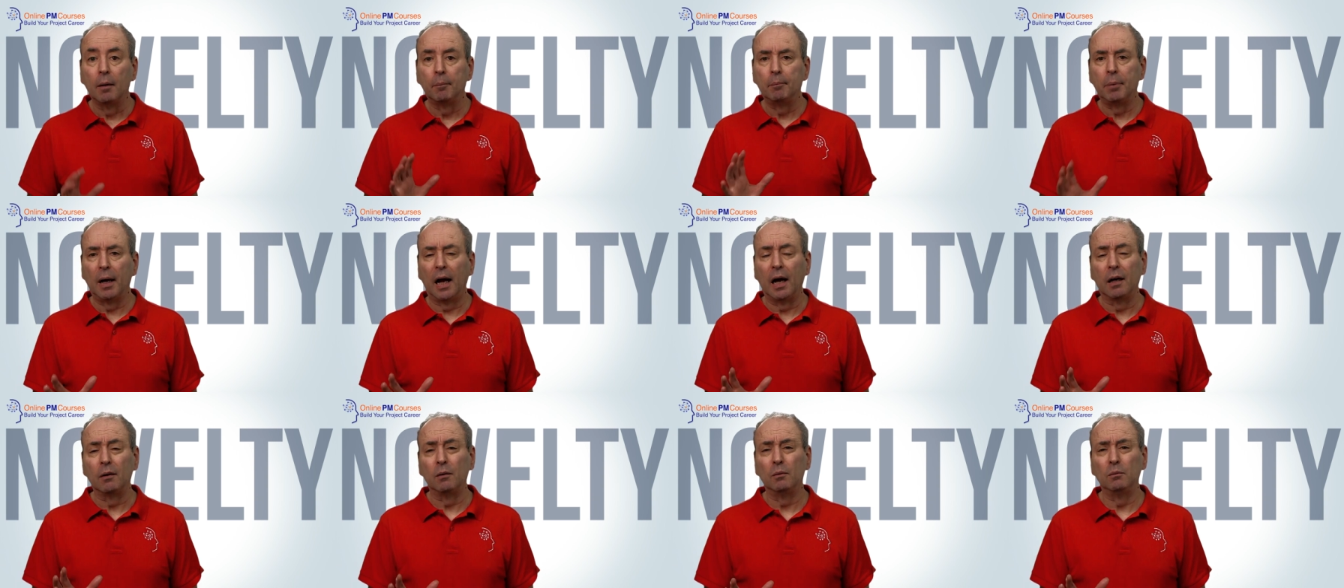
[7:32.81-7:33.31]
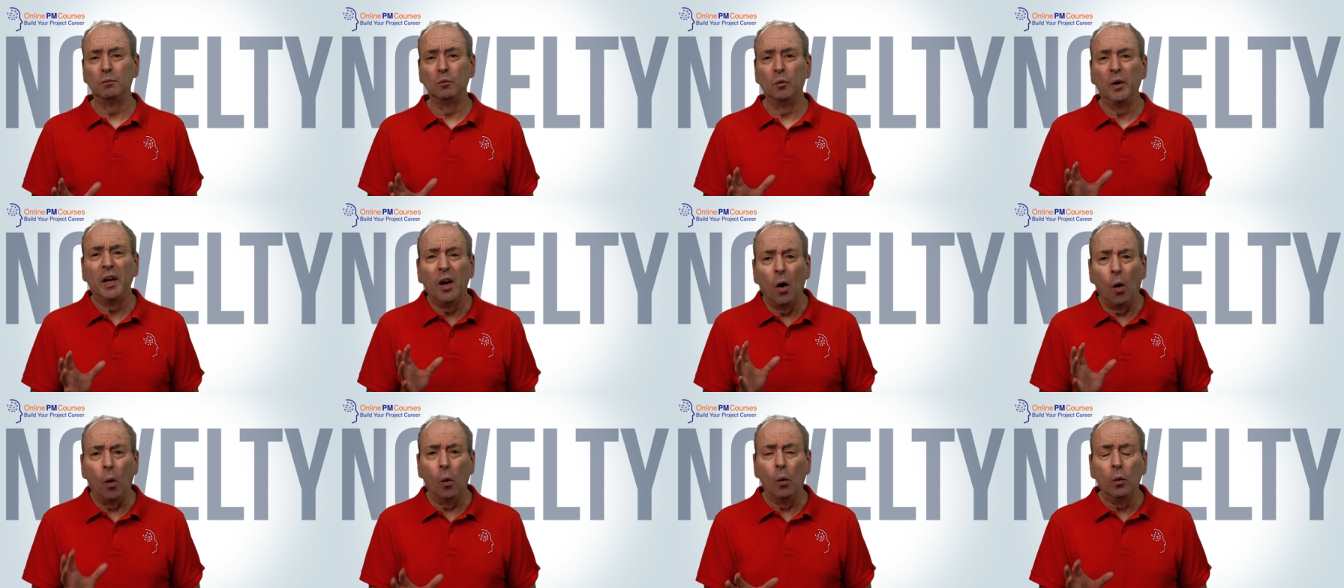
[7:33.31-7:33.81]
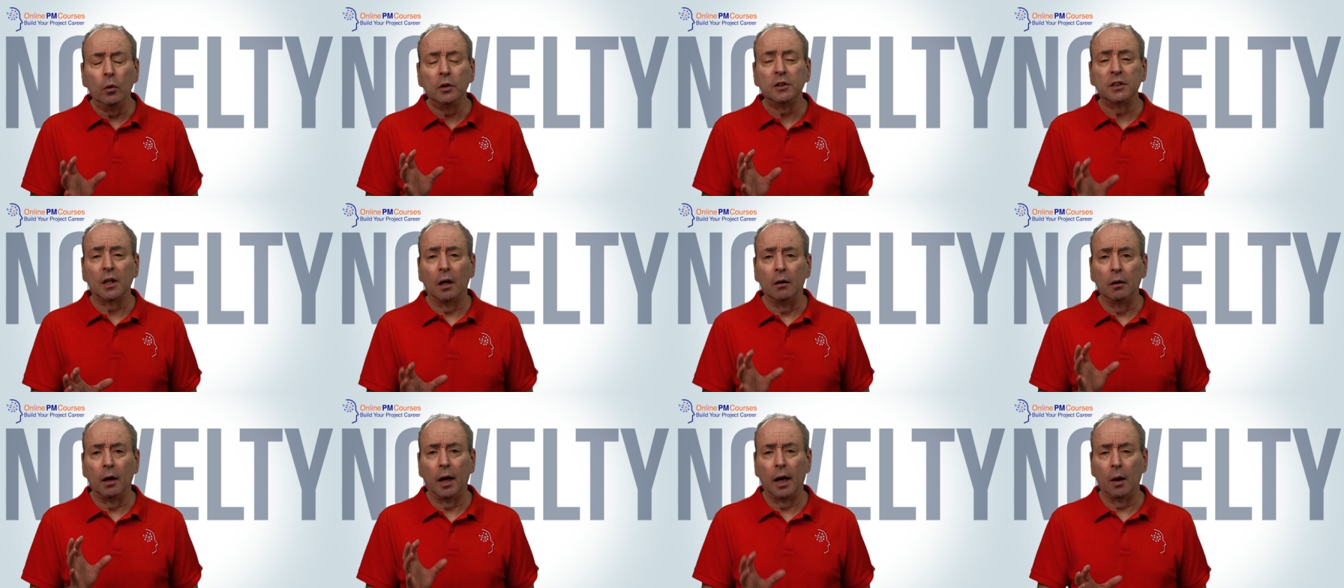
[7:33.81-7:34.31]
But we
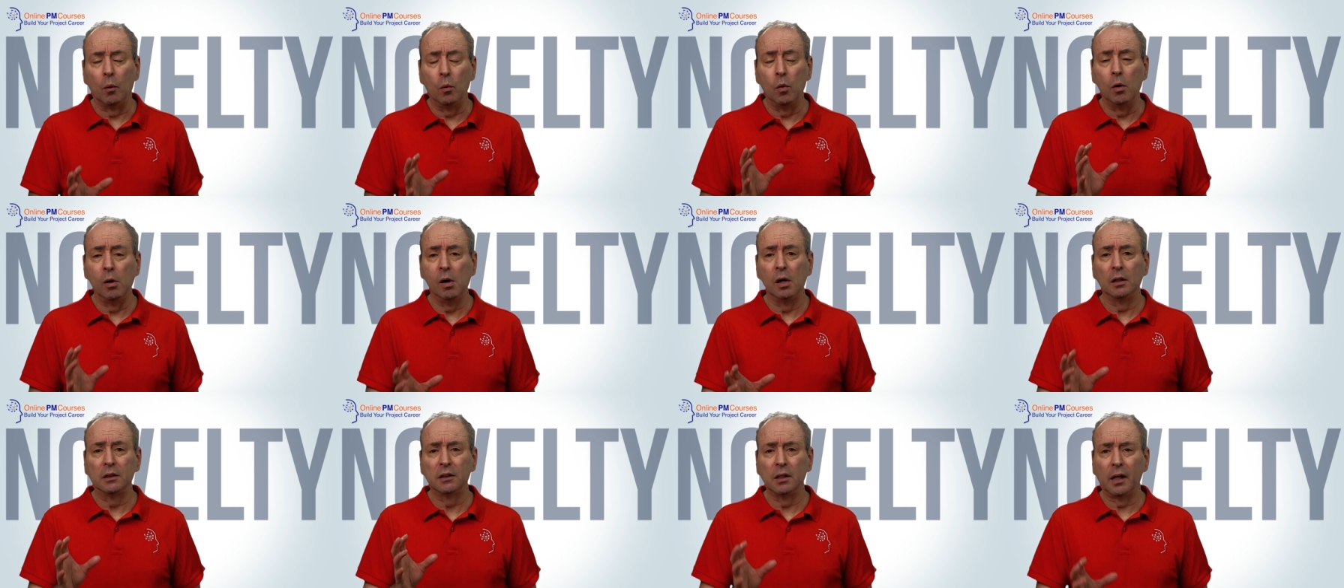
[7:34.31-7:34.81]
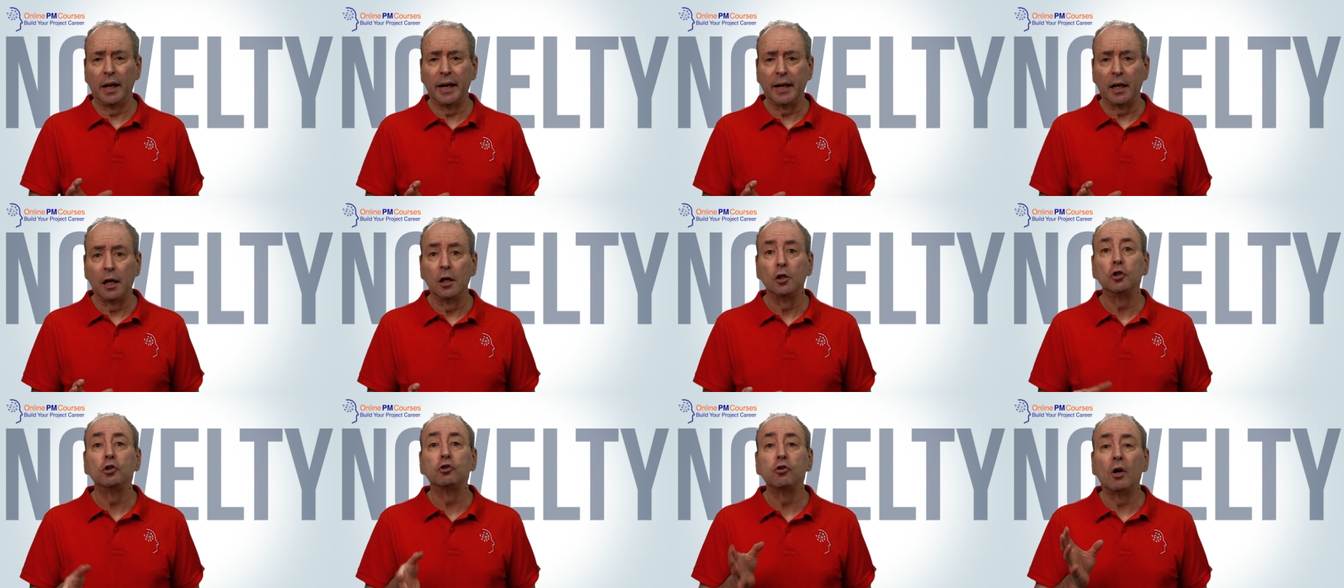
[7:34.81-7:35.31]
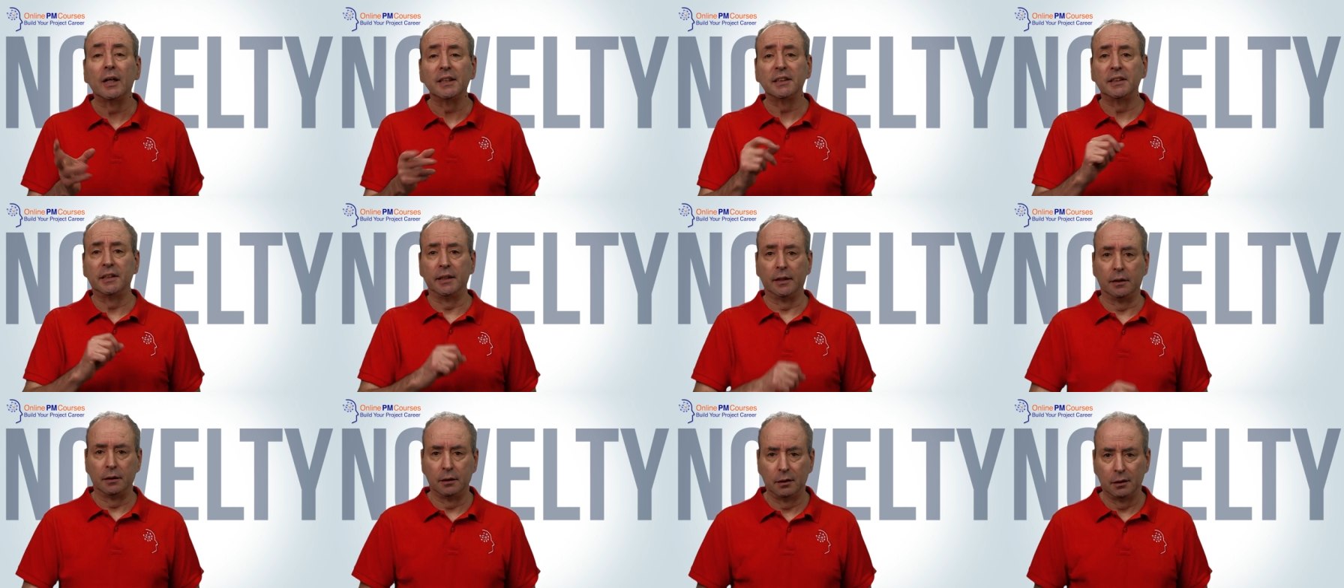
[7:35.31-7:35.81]
also like words like
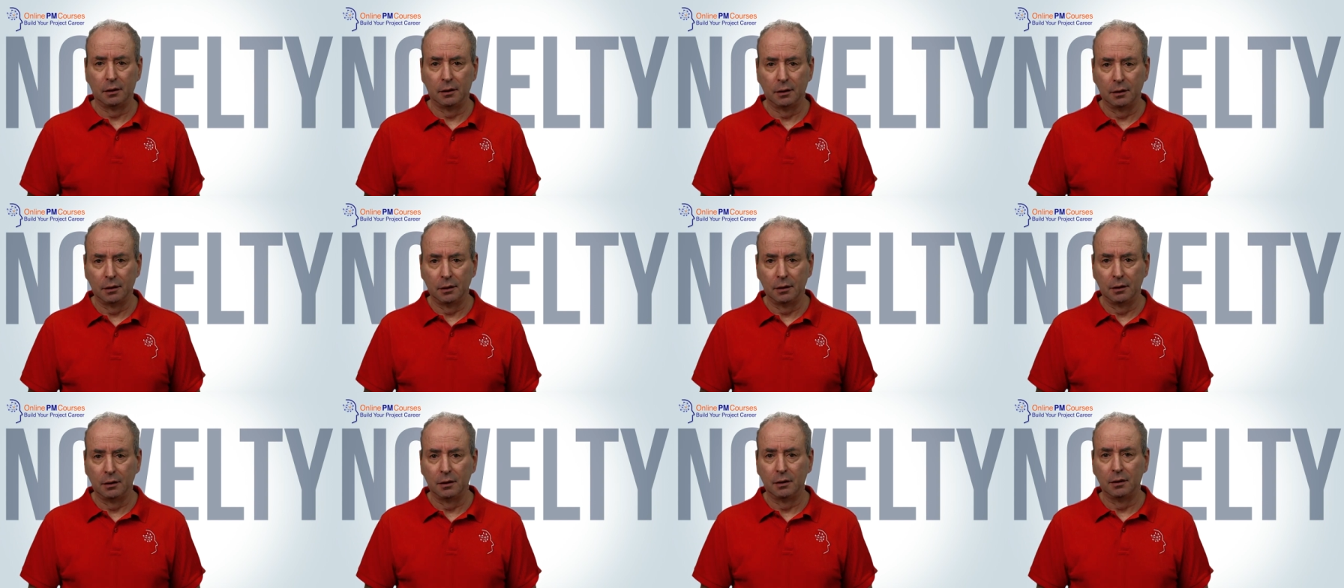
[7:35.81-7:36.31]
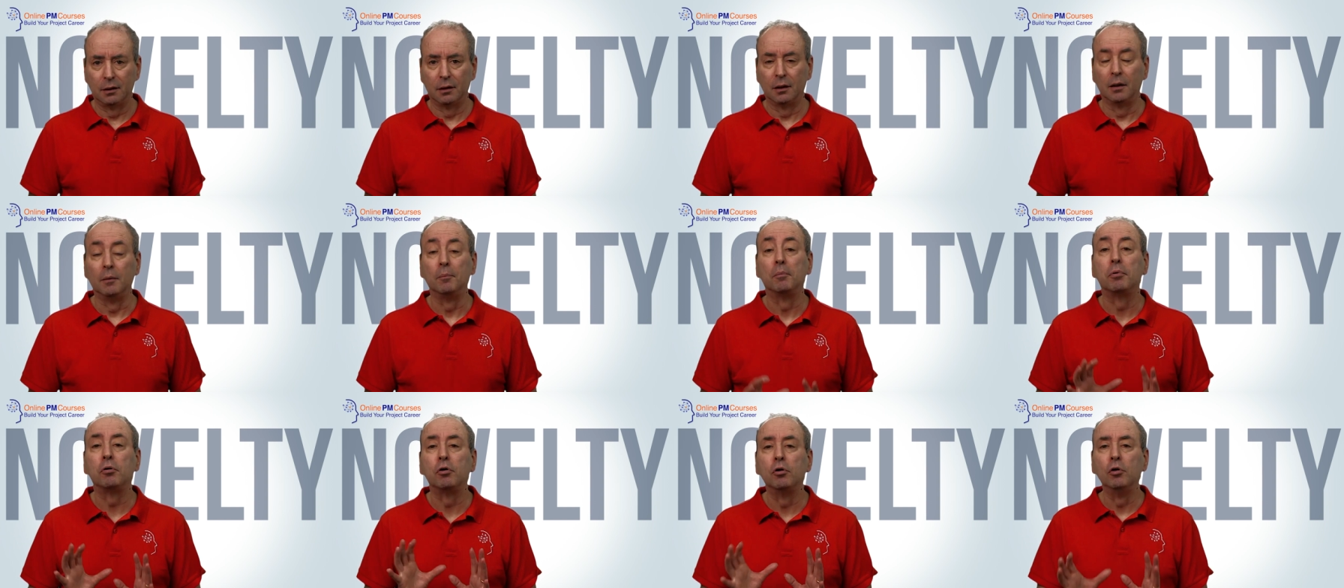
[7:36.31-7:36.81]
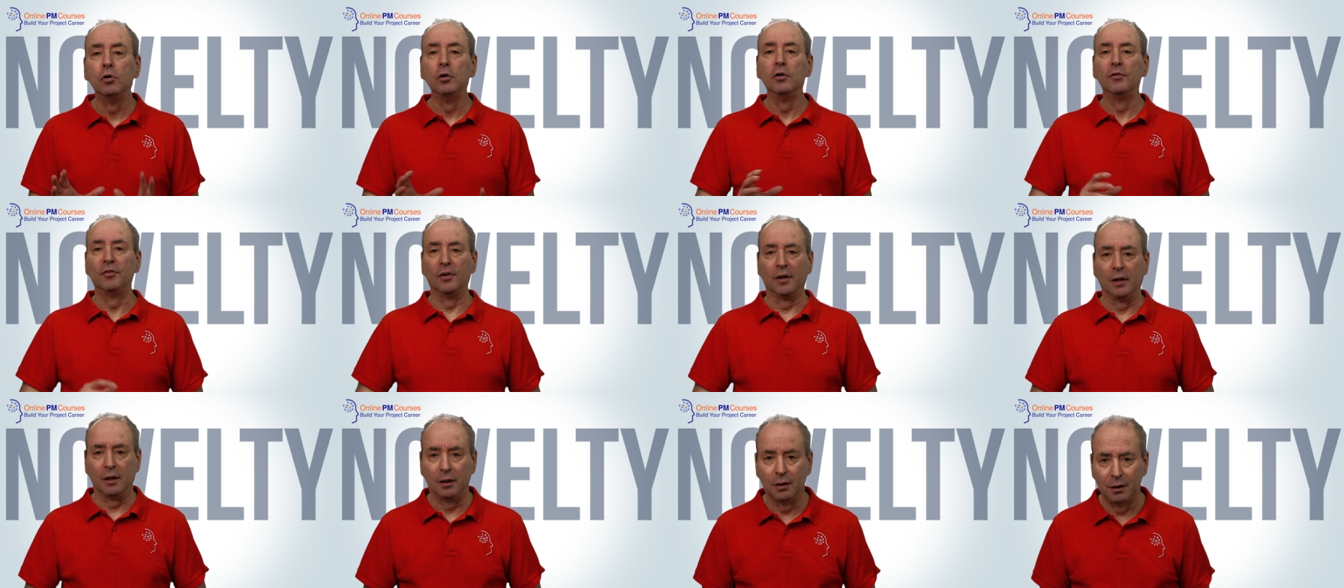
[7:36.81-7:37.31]
trusted and
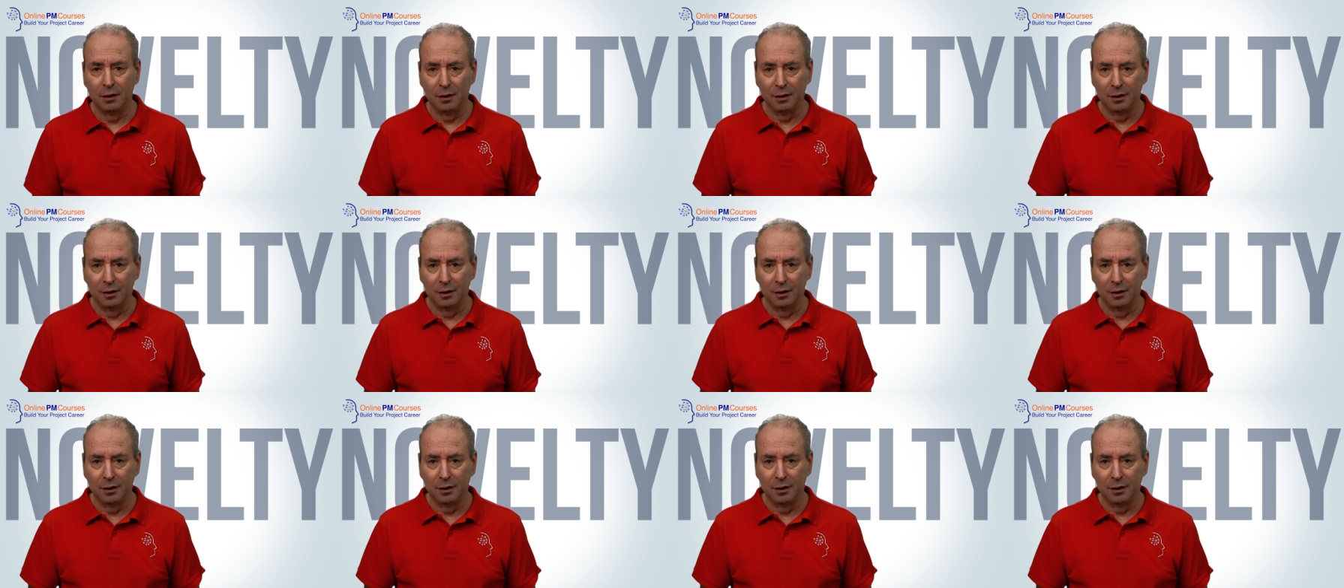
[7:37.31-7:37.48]
proven,